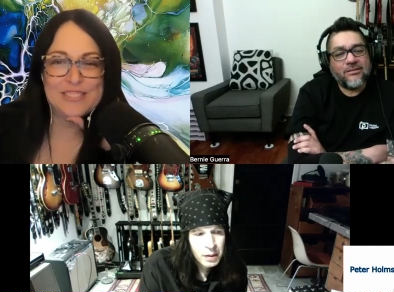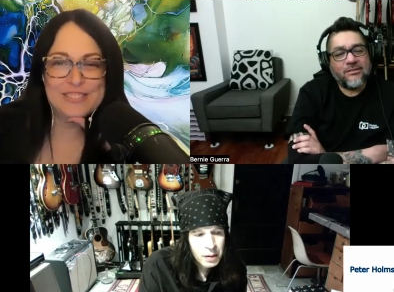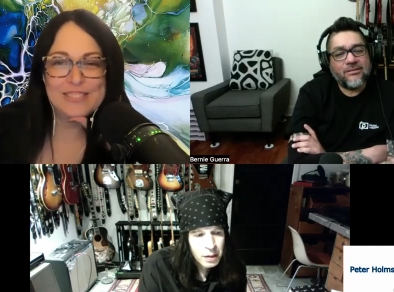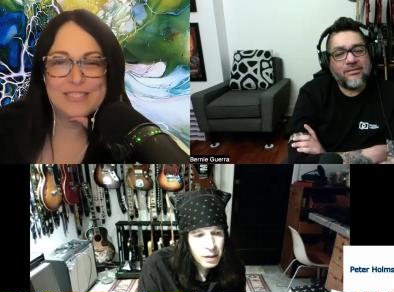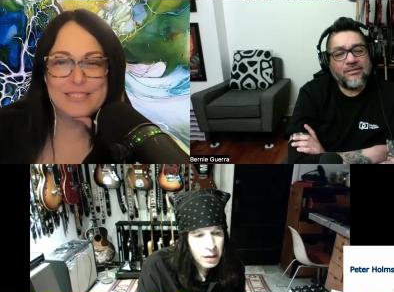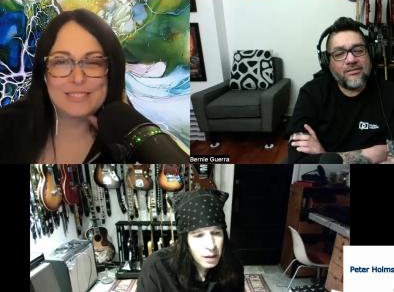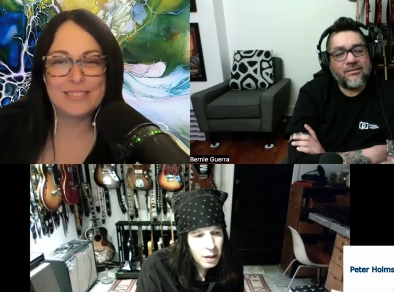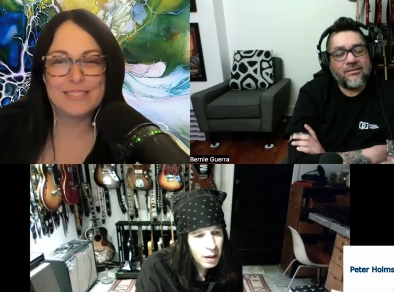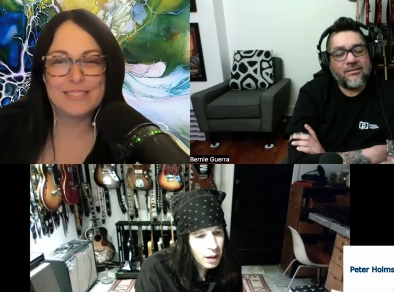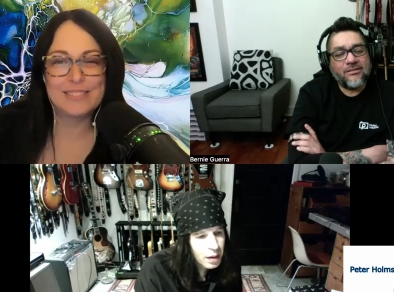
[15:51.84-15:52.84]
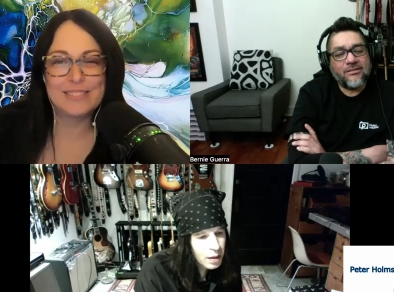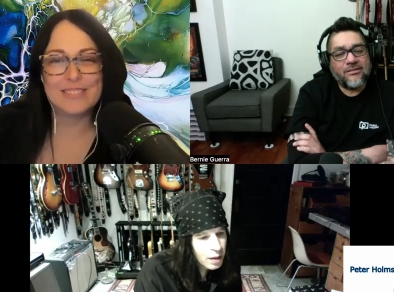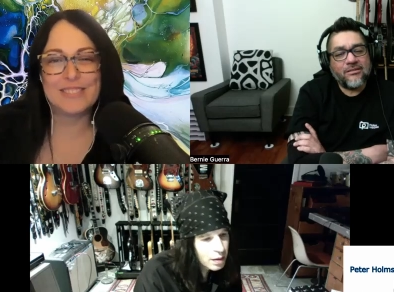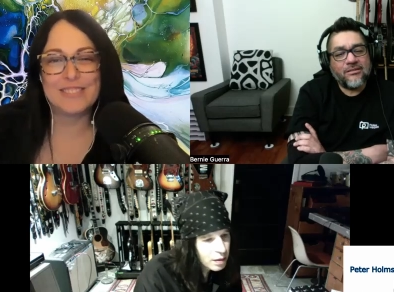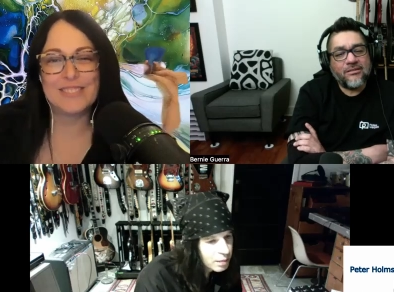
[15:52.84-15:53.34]

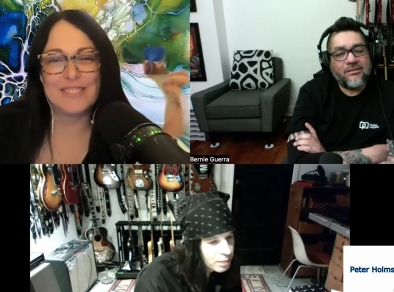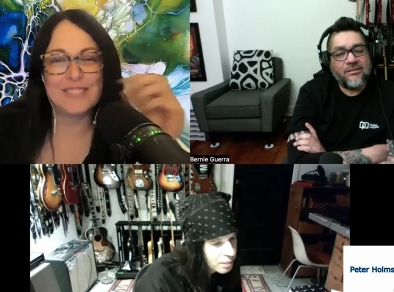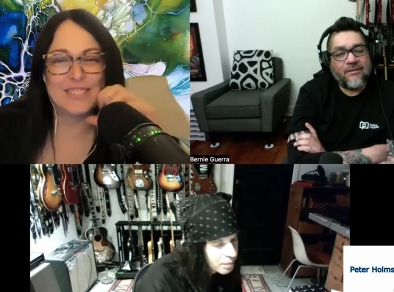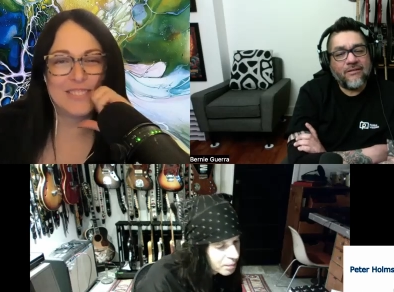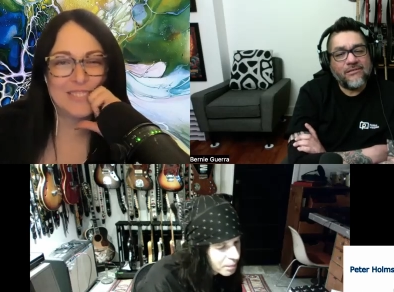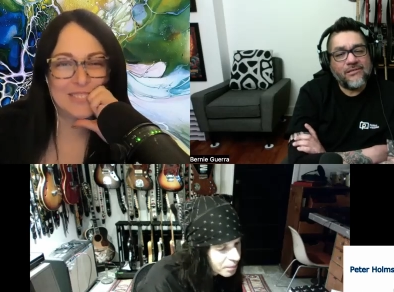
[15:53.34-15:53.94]
[no speech]